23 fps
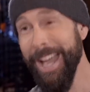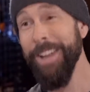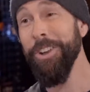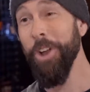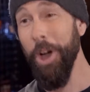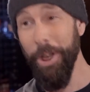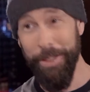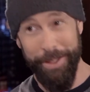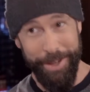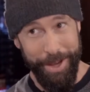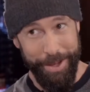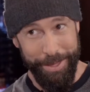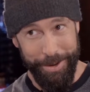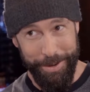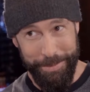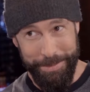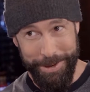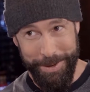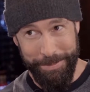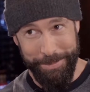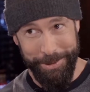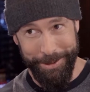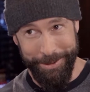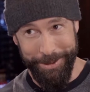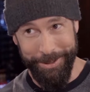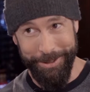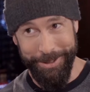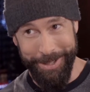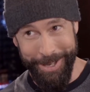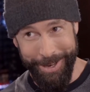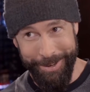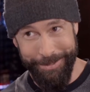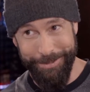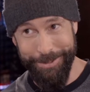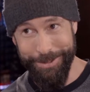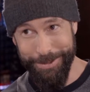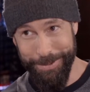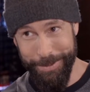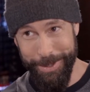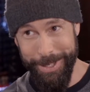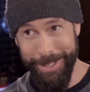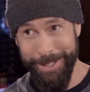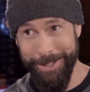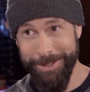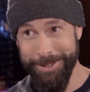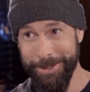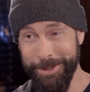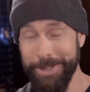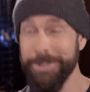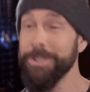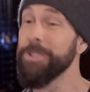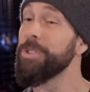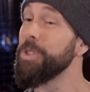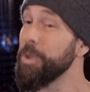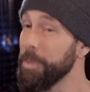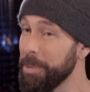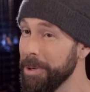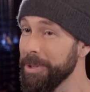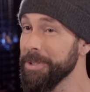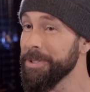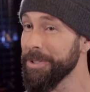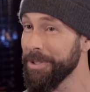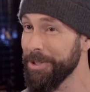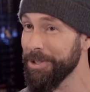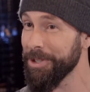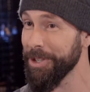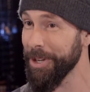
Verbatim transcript: And all the other people in her life as well. So it's a two person